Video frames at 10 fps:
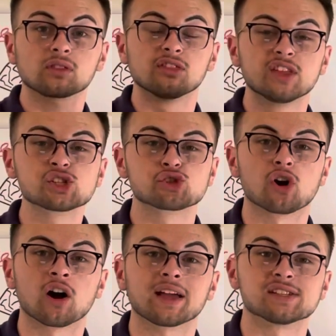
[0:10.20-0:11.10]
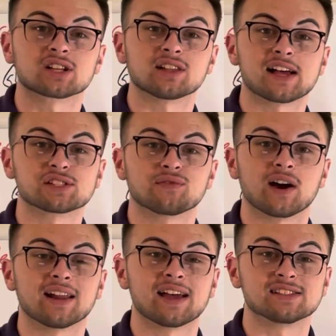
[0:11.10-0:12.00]
This drug is
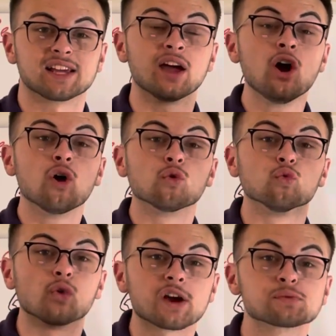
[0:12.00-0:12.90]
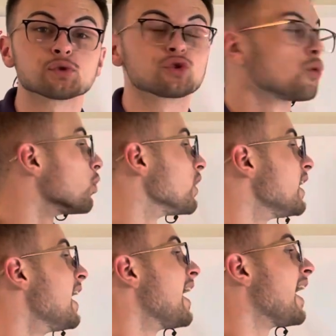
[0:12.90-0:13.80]
classified as a
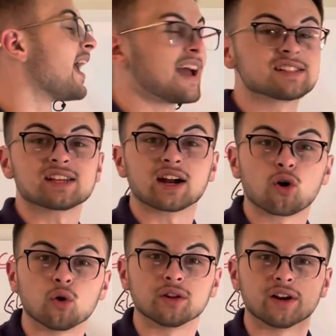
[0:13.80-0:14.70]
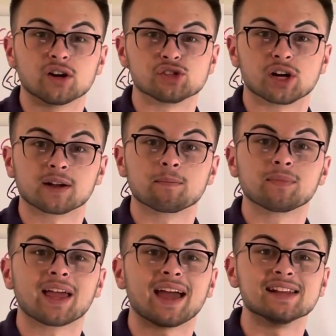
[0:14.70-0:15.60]
respiratory anticholinergic
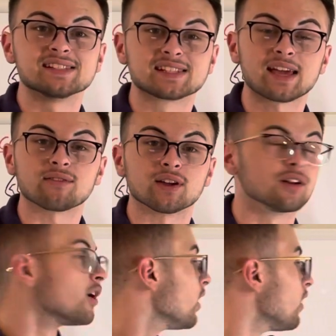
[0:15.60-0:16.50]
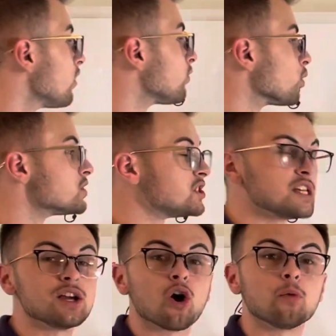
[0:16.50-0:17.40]
and is given for
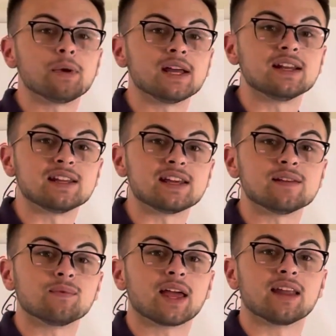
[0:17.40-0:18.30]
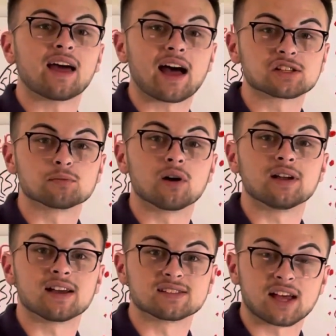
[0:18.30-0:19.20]
COPD and asthma
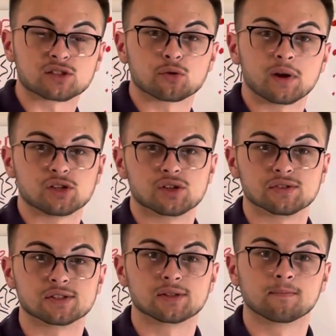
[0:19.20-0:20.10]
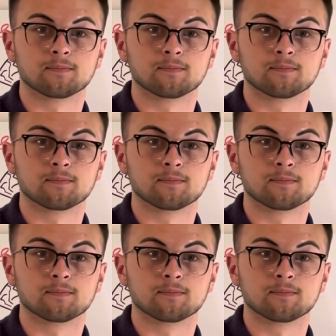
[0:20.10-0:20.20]
exacerbations.